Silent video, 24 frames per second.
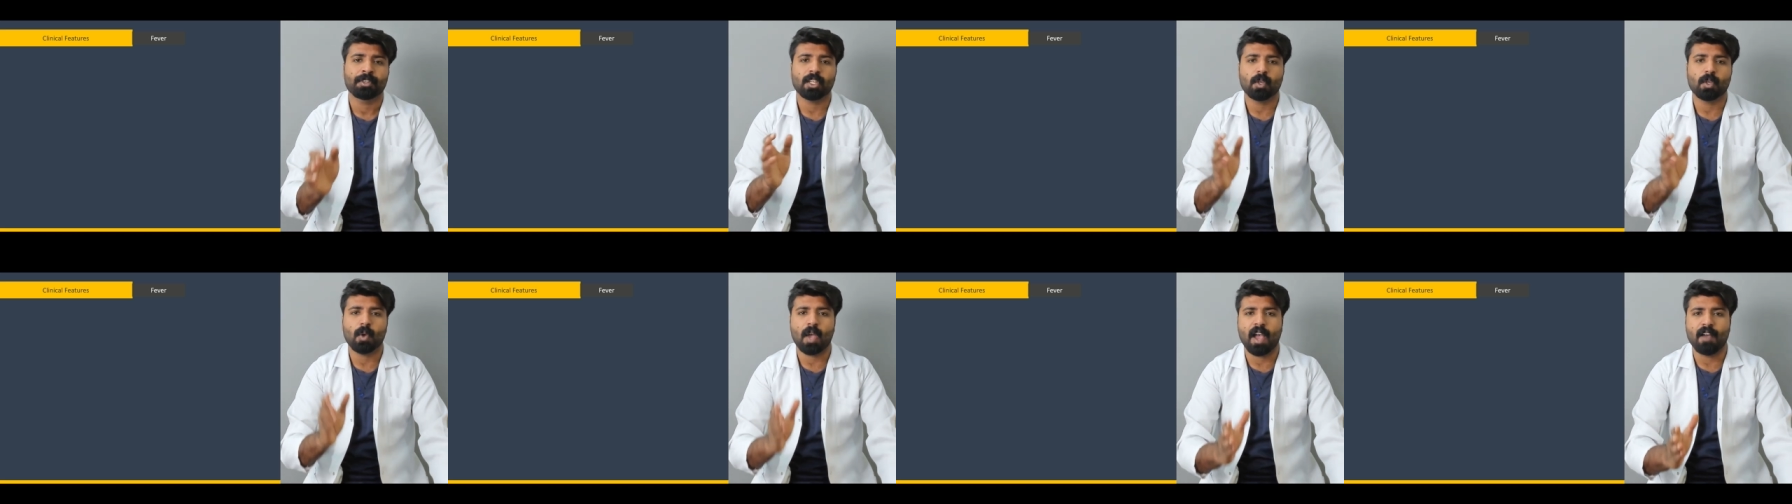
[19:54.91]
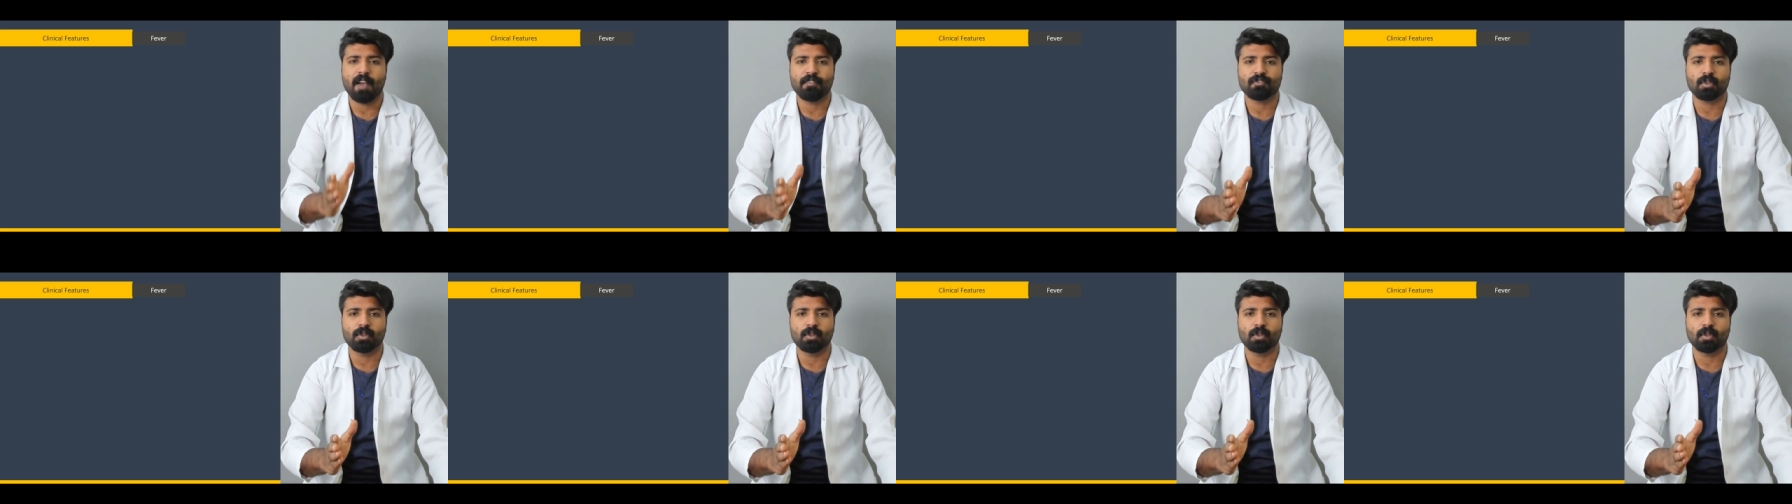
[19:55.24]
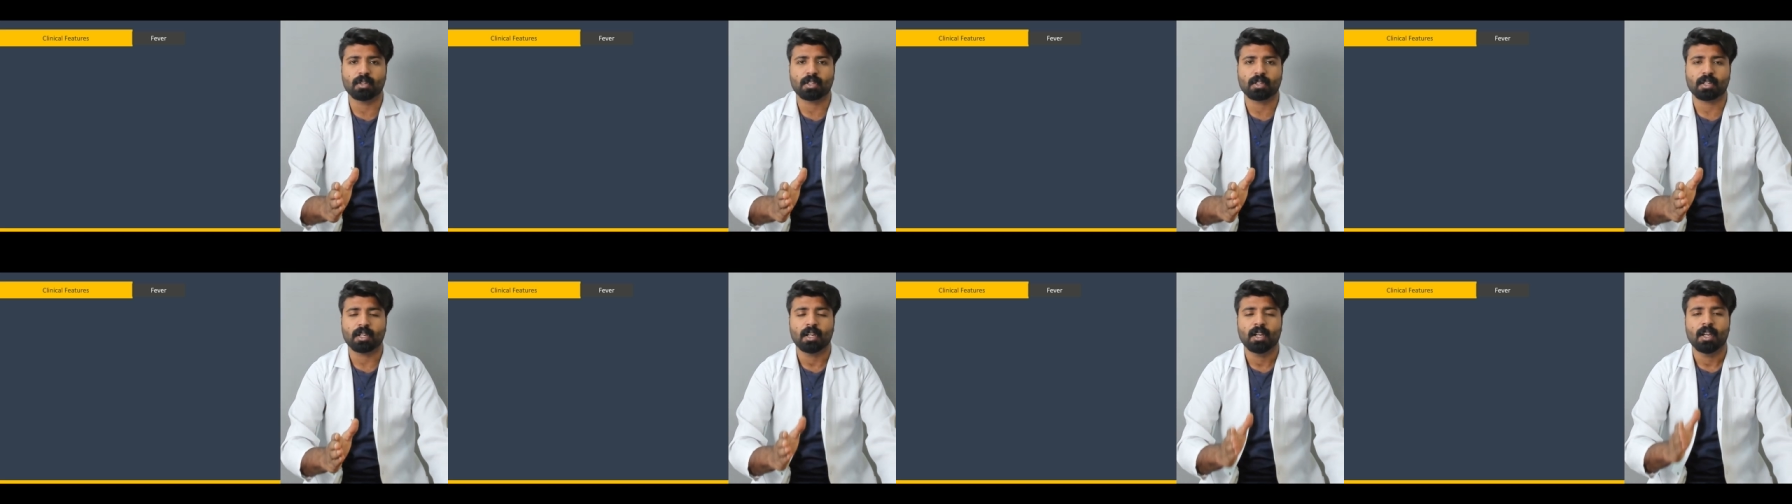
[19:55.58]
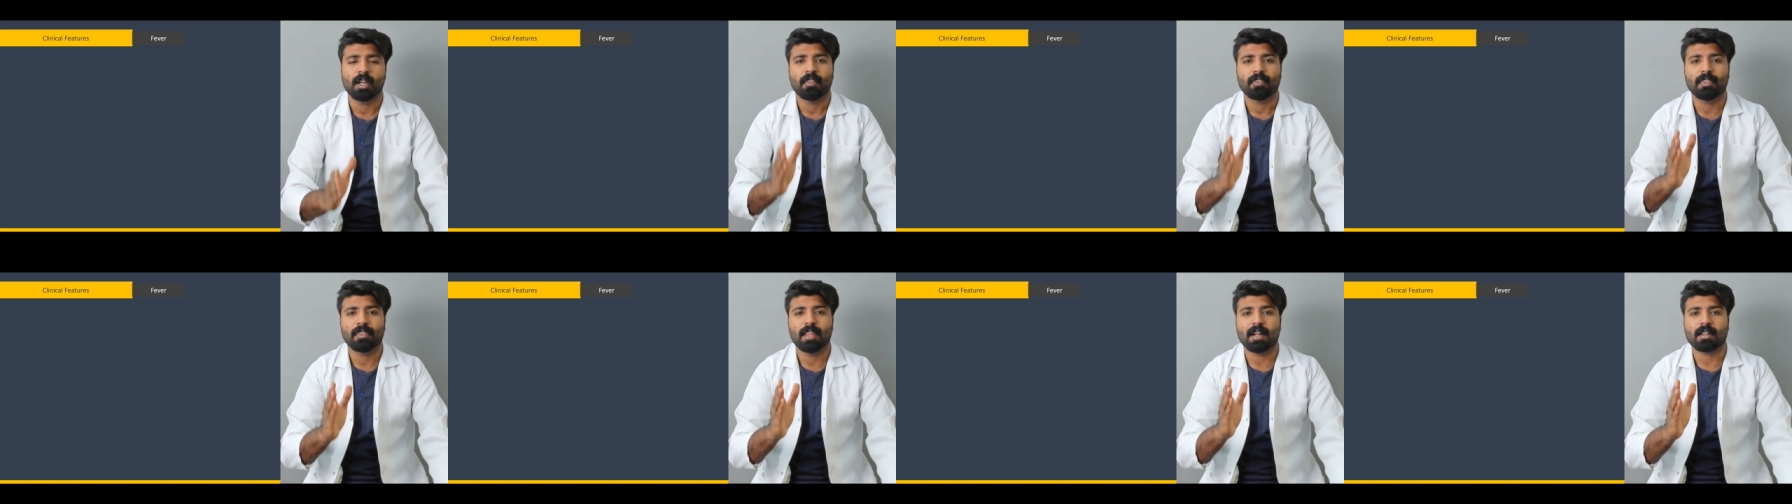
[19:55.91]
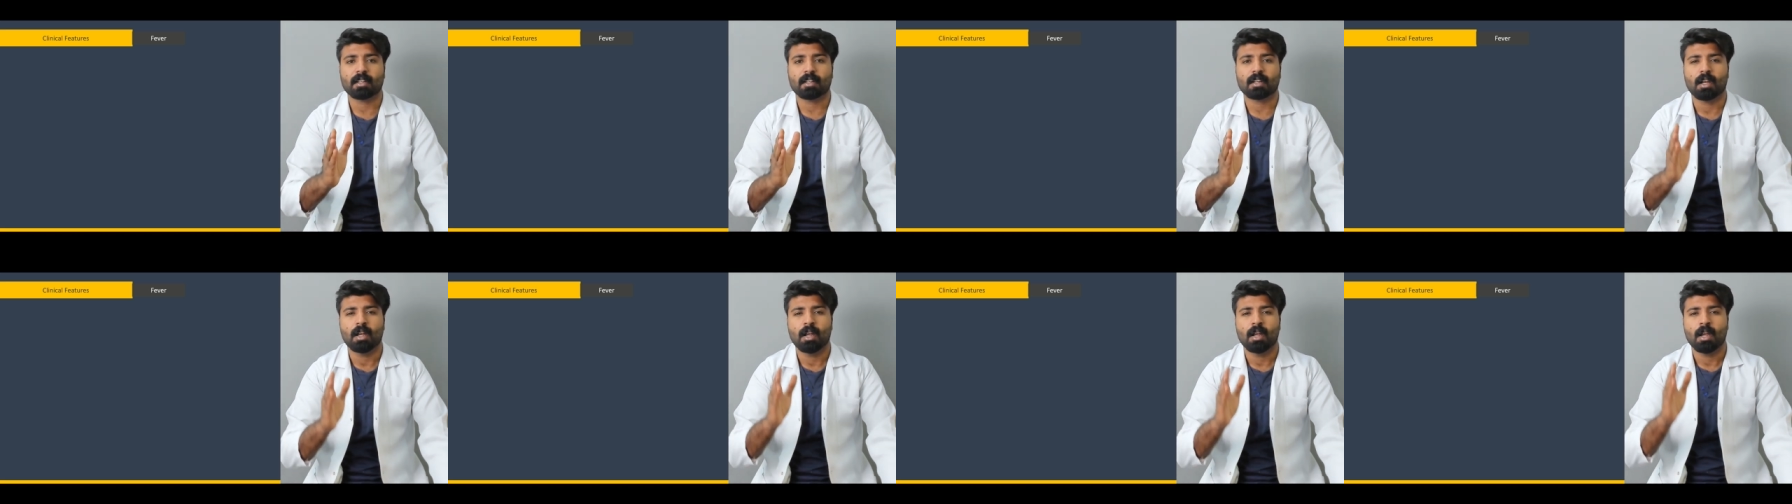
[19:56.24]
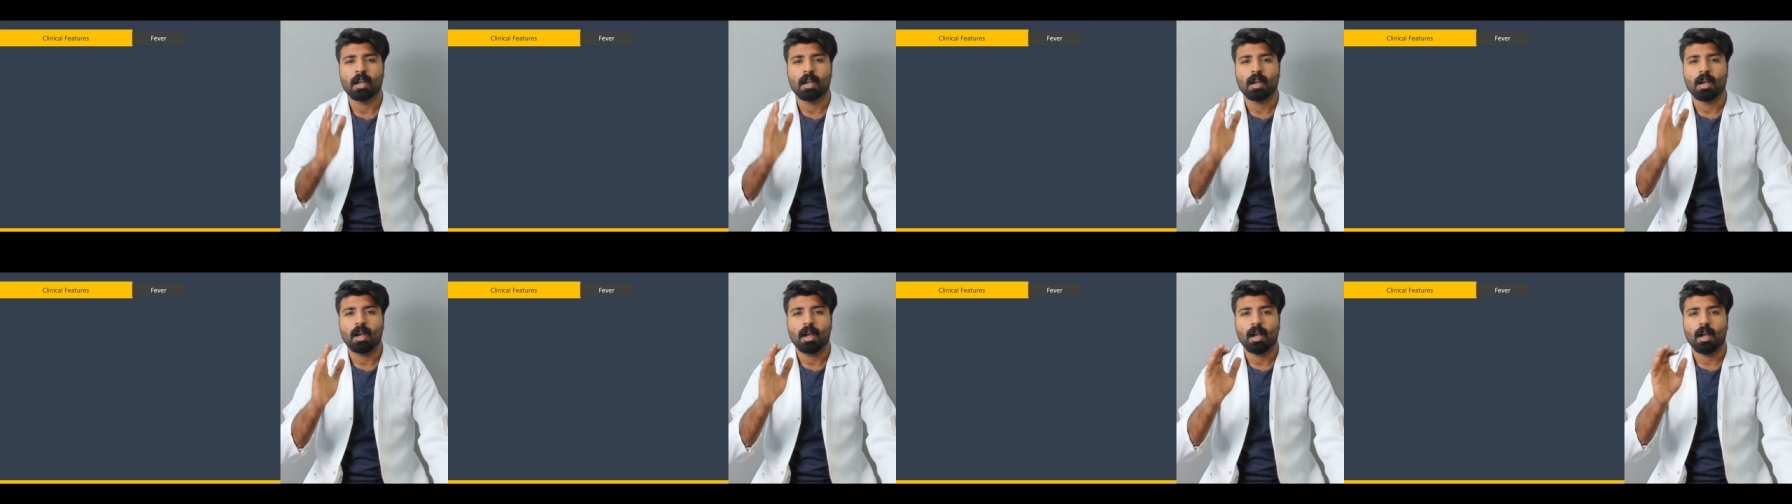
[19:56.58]
you have to look
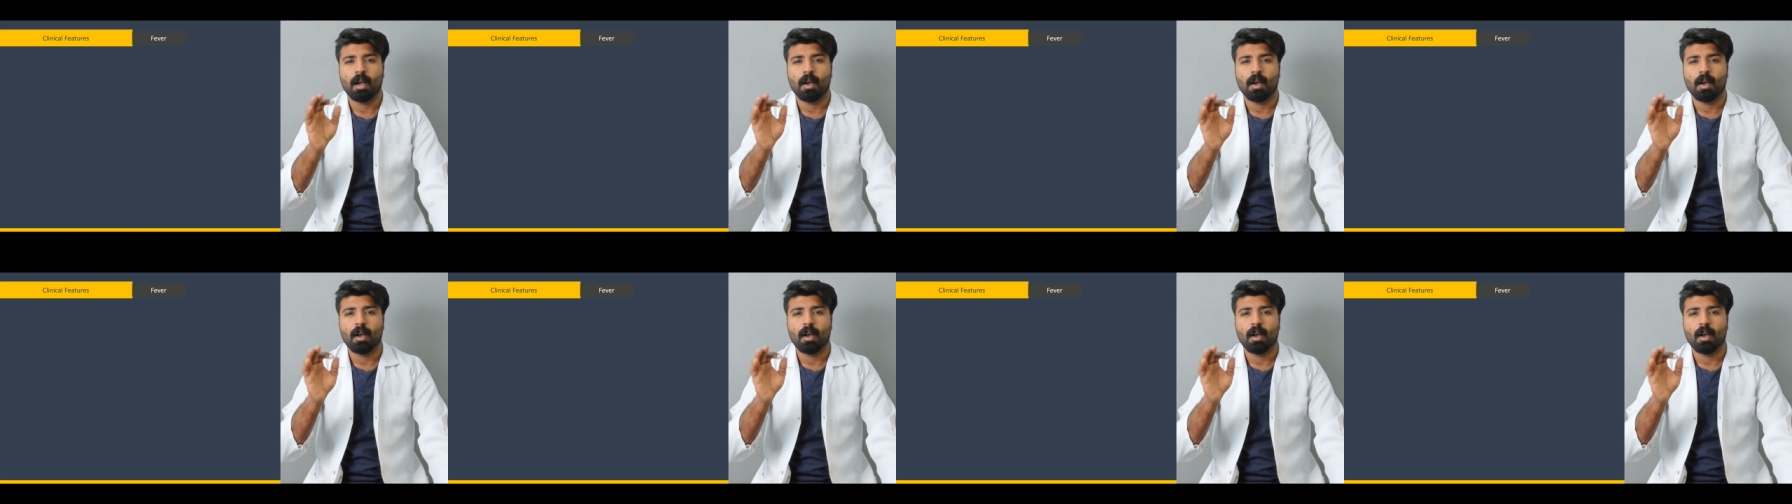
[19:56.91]
that